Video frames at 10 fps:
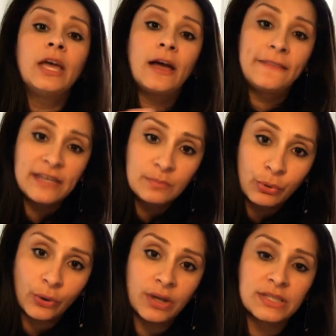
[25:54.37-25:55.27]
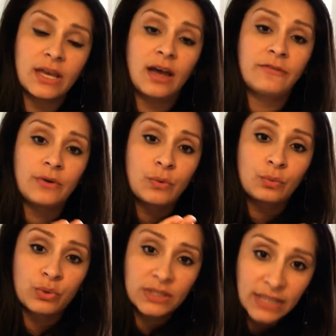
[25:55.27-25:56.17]
of the importance of
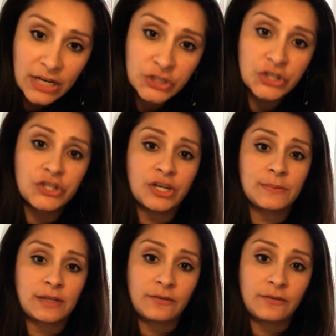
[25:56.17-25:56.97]
relationships,